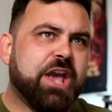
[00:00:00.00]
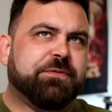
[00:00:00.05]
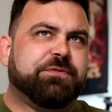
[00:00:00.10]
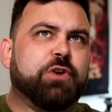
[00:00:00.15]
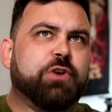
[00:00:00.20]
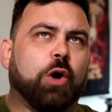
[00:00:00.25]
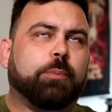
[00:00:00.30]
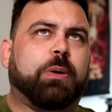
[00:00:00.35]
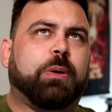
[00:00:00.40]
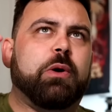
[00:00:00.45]

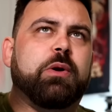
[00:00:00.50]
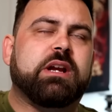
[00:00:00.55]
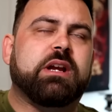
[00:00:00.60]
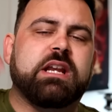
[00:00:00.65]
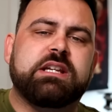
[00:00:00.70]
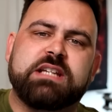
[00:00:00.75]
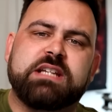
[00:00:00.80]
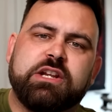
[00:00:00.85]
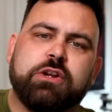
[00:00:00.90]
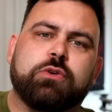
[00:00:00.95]
If your opponent
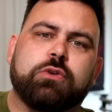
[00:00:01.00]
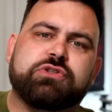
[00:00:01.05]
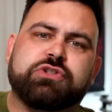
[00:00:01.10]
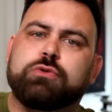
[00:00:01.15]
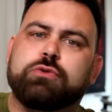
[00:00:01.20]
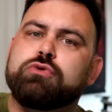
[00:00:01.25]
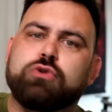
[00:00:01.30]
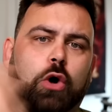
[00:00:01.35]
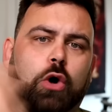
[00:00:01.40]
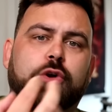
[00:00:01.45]
continues
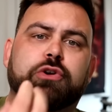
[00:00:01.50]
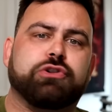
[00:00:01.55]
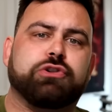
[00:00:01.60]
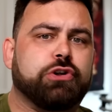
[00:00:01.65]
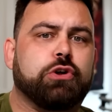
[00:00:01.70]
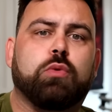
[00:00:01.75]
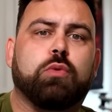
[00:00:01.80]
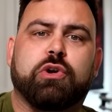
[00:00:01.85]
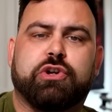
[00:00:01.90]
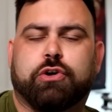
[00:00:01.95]
to not
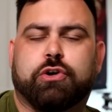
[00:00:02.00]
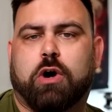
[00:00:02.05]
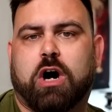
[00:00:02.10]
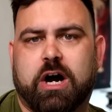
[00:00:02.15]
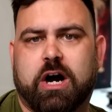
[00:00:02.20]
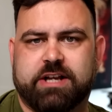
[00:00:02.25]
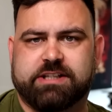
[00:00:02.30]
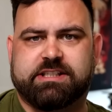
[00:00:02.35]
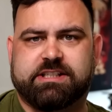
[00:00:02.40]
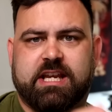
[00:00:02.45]
do what you're
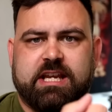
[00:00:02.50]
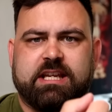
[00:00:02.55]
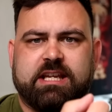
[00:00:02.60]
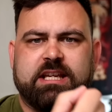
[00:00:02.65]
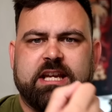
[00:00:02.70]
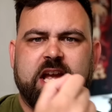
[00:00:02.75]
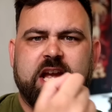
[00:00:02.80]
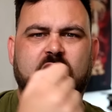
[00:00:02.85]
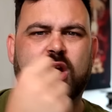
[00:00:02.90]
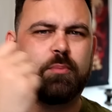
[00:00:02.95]

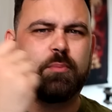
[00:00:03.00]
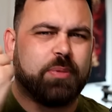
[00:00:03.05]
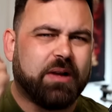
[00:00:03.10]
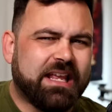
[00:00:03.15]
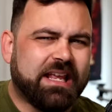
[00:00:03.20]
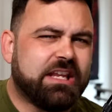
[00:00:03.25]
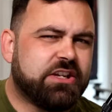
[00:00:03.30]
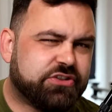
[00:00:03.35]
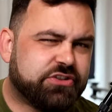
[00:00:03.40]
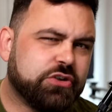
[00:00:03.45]
asking,
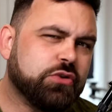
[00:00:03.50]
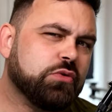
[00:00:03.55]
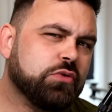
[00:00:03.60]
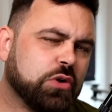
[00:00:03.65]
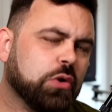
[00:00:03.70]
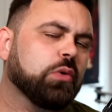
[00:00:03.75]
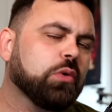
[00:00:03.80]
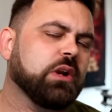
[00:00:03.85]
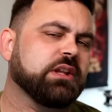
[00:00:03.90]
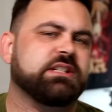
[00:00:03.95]
please do
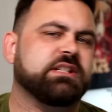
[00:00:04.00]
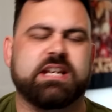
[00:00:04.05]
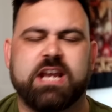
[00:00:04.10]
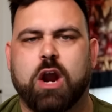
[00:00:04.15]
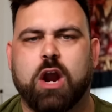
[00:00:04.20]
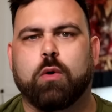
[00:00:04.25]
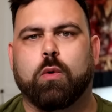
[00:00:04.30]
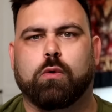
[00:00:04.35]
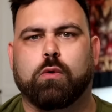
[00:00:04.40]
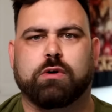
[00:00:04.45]
call a T
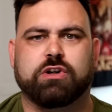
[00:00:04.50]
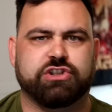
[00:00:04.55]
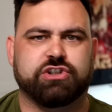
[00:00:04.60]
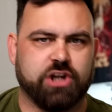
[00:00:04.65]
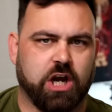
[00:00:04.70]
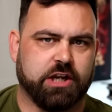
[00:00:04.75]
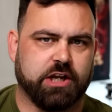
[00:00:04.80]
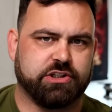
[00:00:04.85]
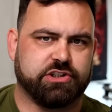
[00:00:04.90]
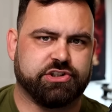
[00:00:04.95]
O or a
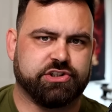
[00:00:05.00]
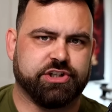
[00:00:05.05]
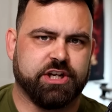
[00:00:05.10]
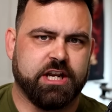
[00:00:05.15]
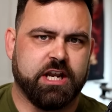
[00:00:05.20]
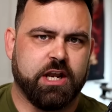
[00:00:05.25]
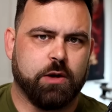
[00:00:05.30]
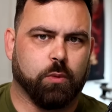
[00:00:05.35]
judge.